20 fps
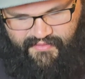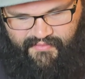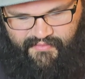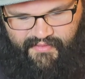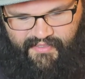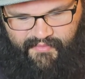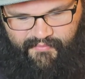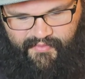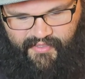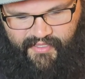
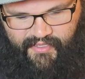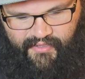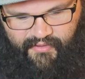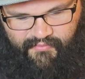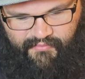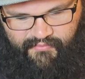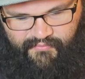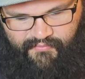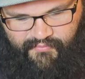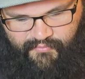So there we
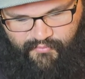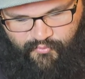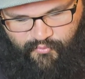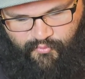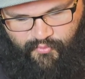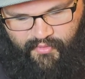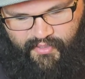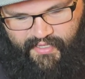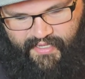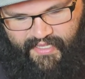go.
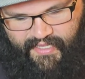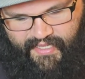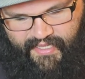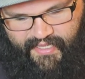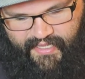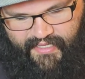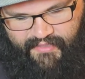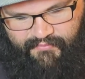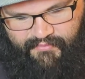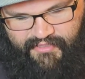One
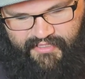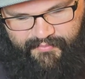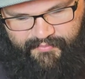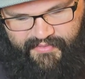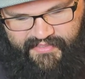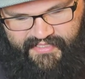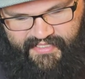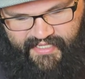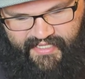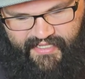hand with the
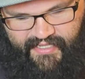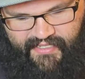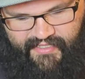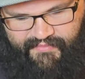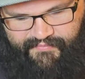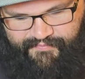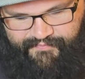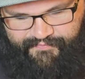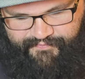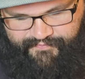
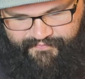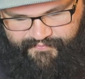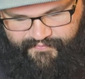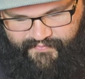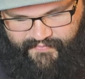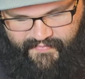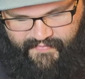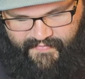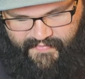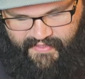baton.
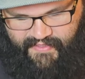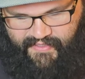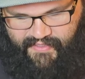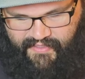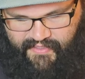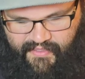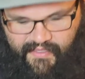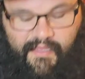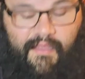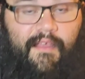
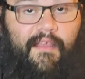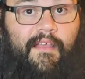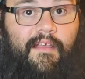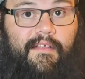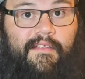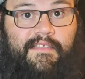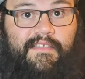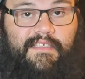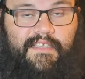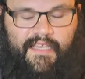
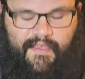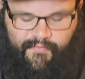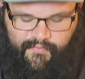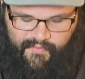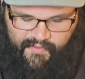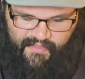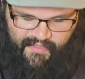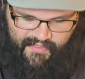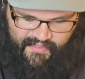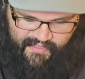Let's see
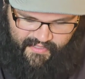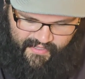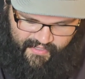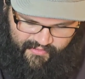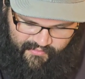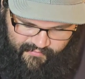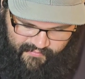if we can get the